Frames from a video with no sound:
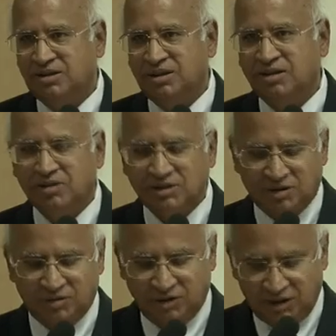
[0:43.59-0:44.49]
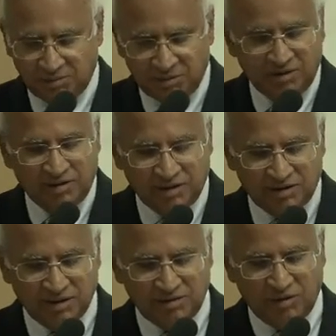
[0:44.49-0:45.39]
request of the Observer
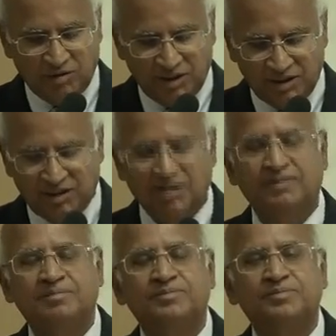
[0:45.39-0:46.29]
Research Foundation.